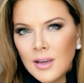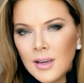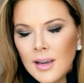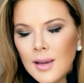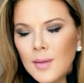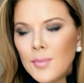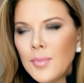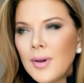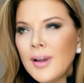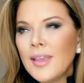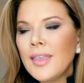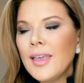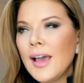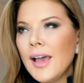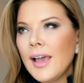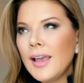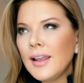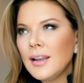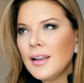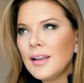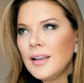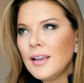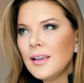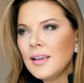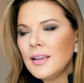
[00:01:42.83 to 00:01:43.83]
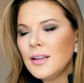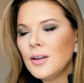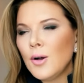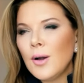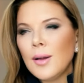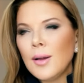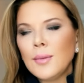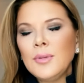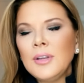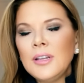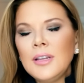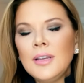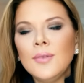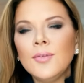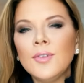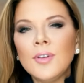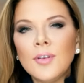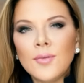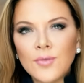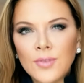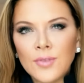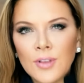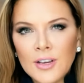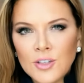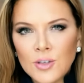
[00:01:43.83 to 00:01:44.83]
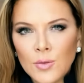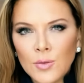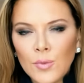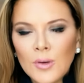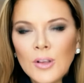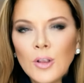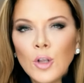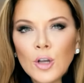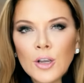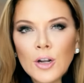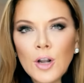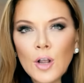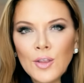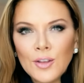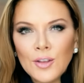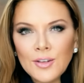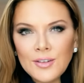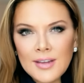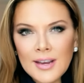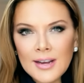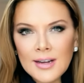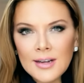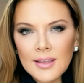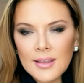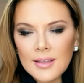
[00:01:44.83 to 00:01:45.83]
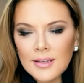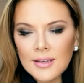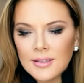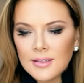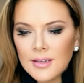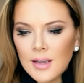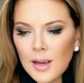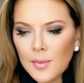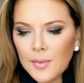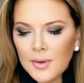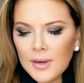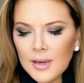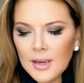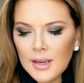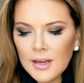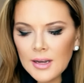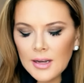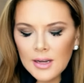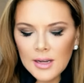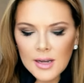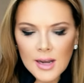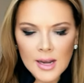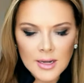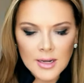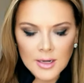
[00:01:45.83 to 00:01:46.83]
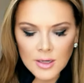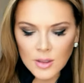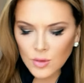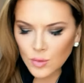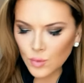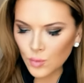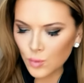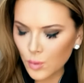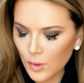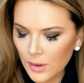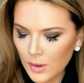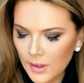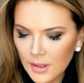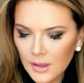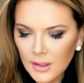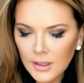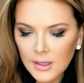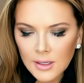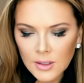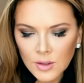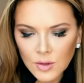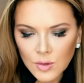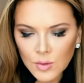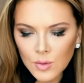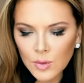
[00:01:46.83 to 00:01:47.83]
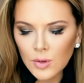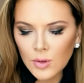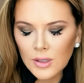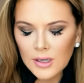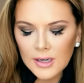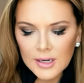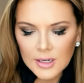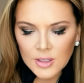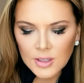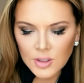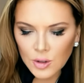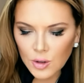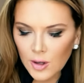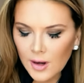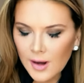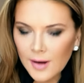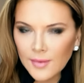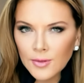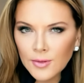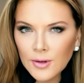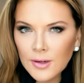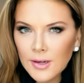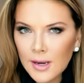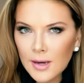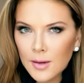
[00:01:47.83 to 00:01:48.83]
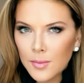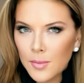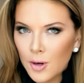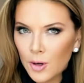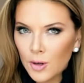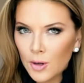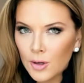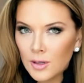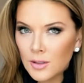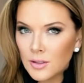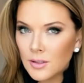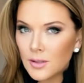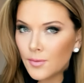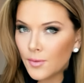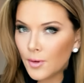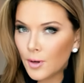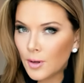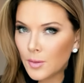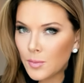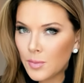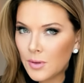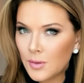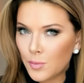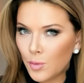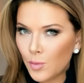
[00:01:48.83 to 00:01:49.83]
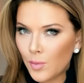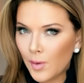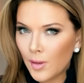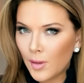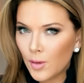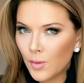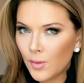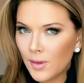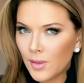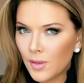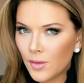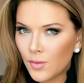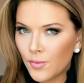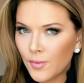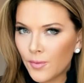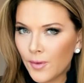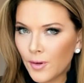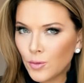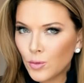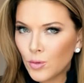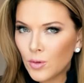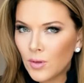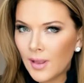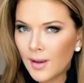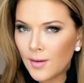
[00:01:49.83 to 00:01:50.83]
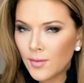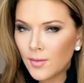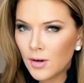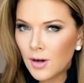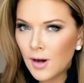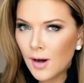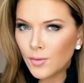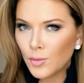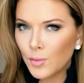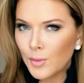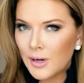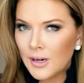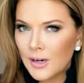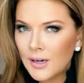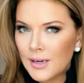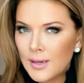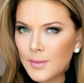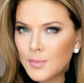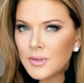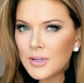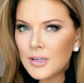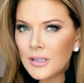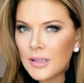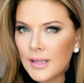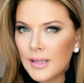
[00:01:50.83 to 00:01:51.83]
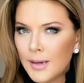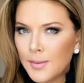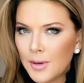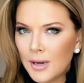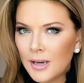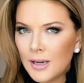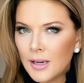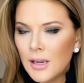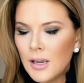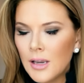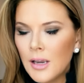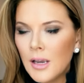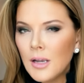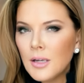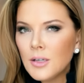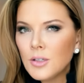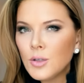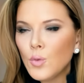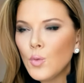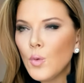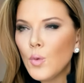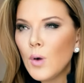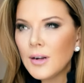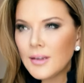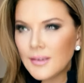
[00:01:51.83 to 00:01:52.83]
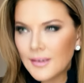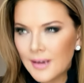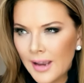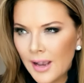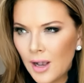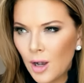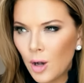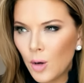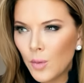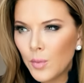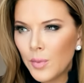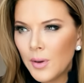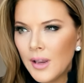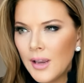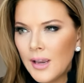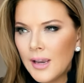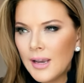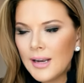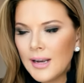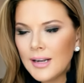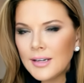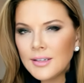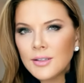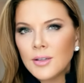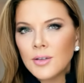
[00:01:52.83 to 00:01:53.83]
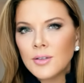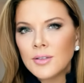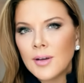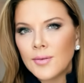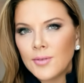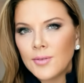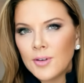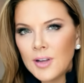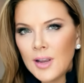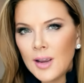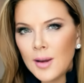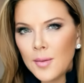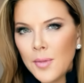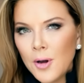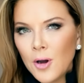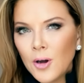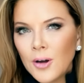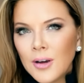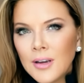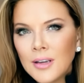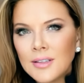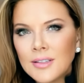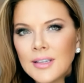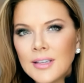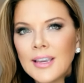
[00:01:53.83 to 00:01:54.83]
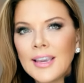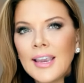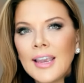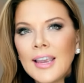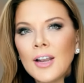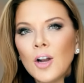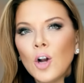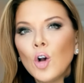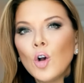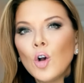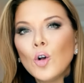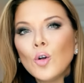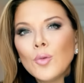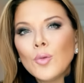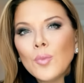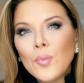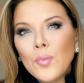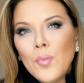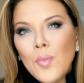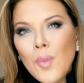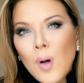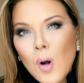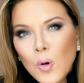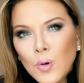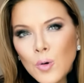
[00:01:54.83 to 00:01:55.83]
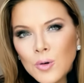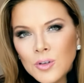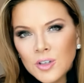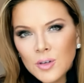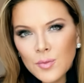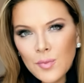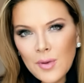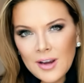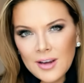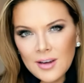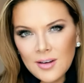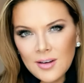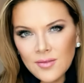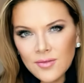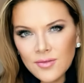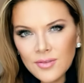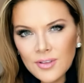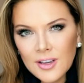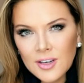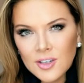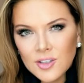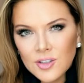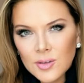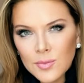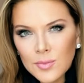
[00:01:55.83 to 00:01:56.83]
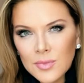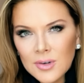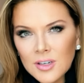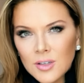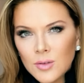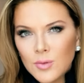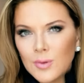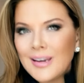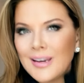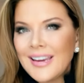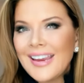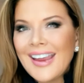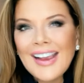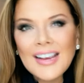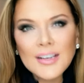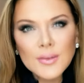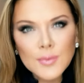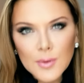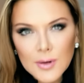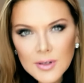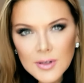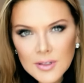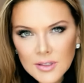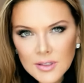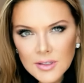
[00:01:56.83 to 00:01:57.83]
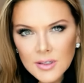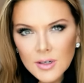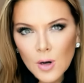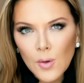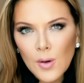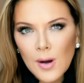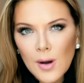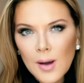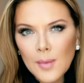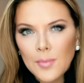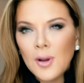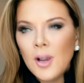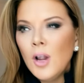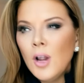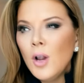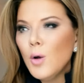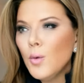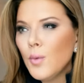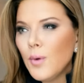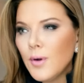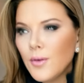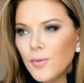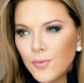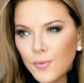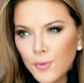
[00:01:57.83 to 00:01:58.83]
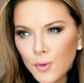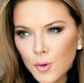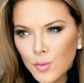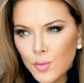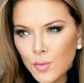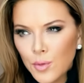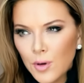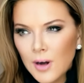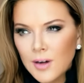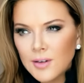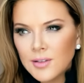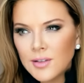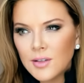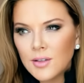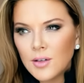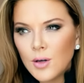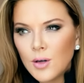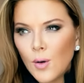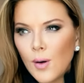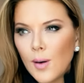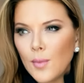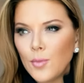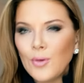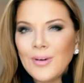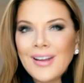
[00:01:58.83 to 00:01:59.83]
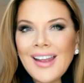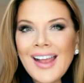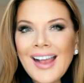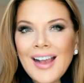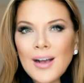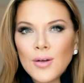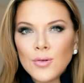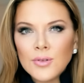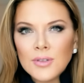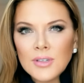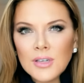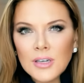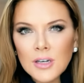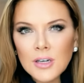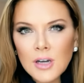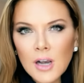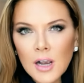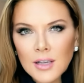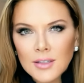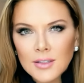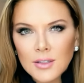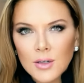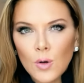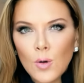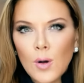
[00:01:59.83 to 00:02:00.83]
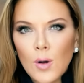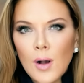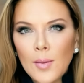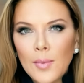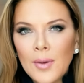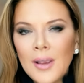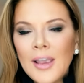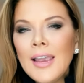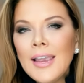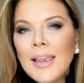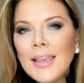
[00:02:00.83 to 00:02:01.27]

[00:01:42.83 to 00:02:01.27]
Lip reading: And by that, you know, I mean even inflation. We look at all the data that's coming in, and it's really and truly, it's your everyday Americans, the very people, by the way, that the federal government keeps claiming to want to help. It's those everyday Americans that get hurt most by inflation, because when gas prices go up, when food prices go up, when housing costs go up,